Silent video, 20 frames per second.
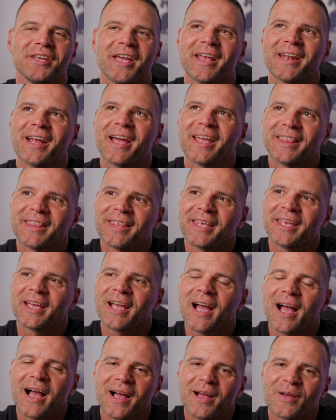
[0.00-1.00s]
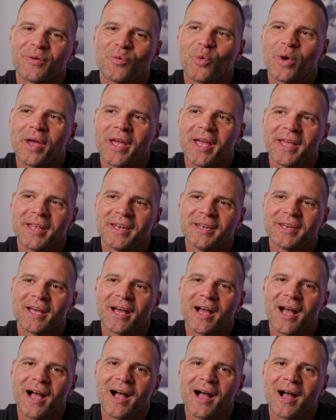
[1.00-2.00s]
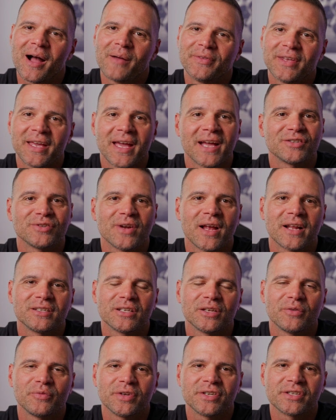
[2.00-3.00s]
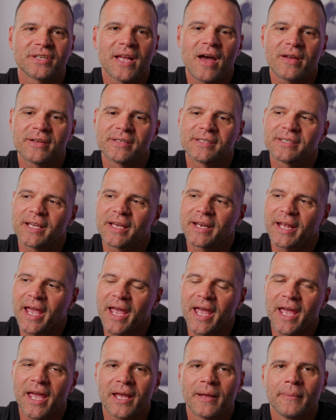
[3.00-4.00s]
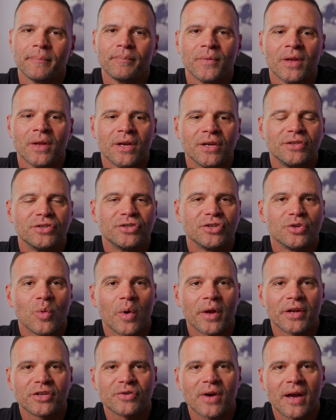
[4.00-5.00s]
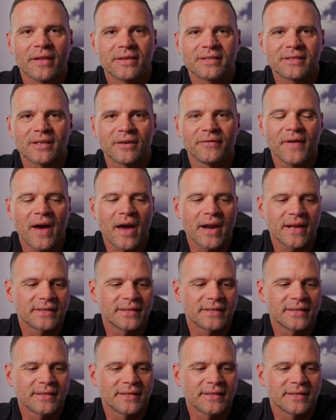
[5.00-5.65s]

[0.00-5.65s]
And I think when Dehancer actually reached out and said, hey, do you want to try this stuff out?